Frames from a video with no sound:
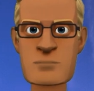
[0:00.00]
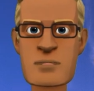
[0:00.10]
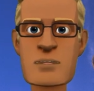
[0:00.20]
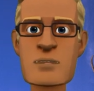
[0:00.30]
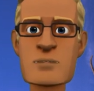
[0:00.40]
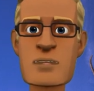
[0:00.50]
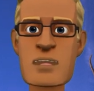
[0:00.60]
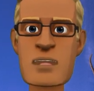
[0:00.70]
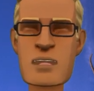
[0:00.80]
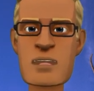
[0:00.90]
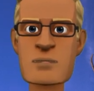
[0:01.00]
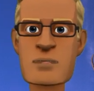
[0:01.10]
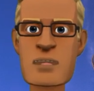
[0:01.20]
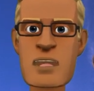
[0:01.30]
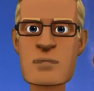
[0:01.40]
as a result,
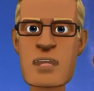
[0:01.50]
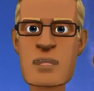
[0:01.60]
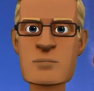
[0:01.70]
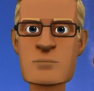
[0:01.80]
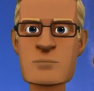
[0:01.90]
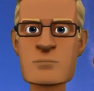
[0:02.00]
lost their life.